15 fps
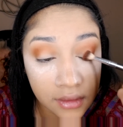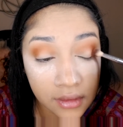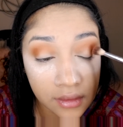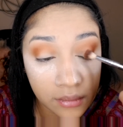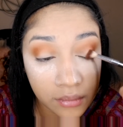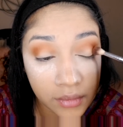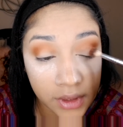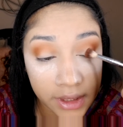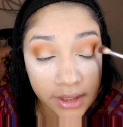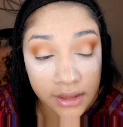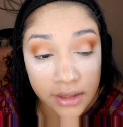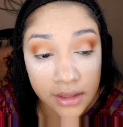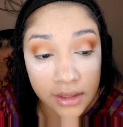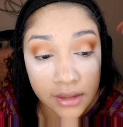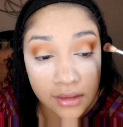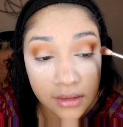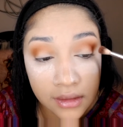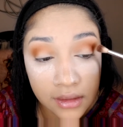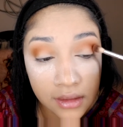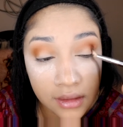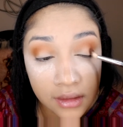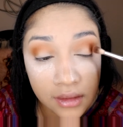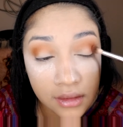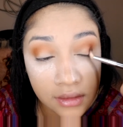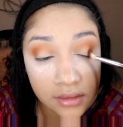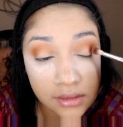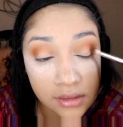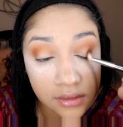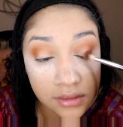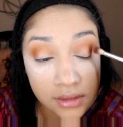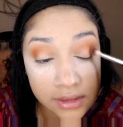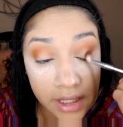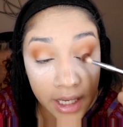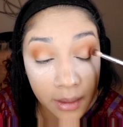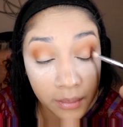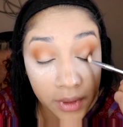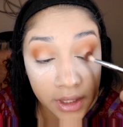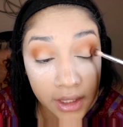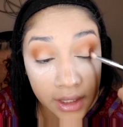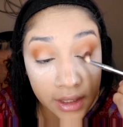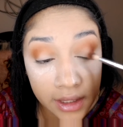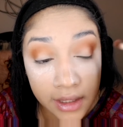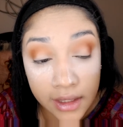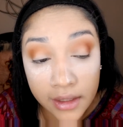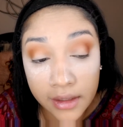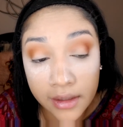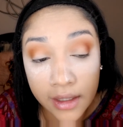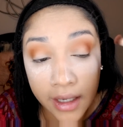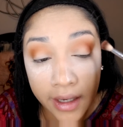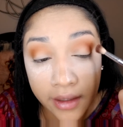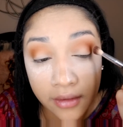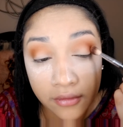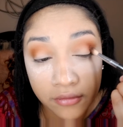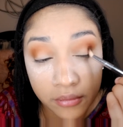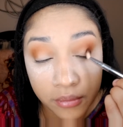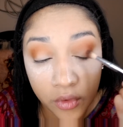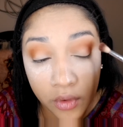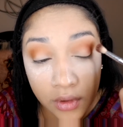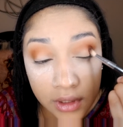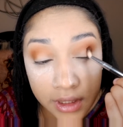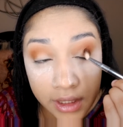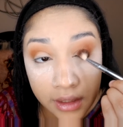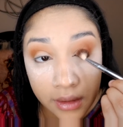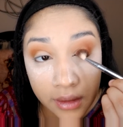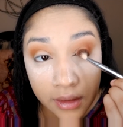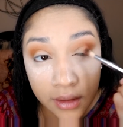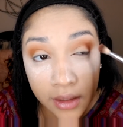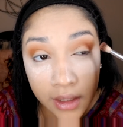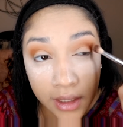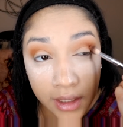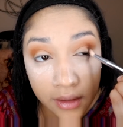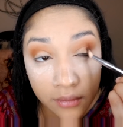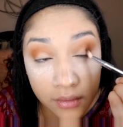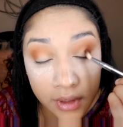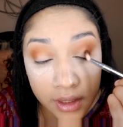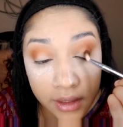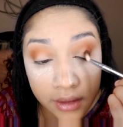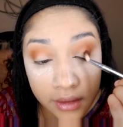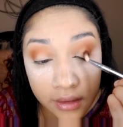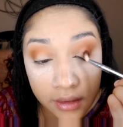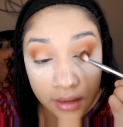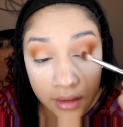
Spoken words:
and blending. So stamping it here, kind of pulling inward,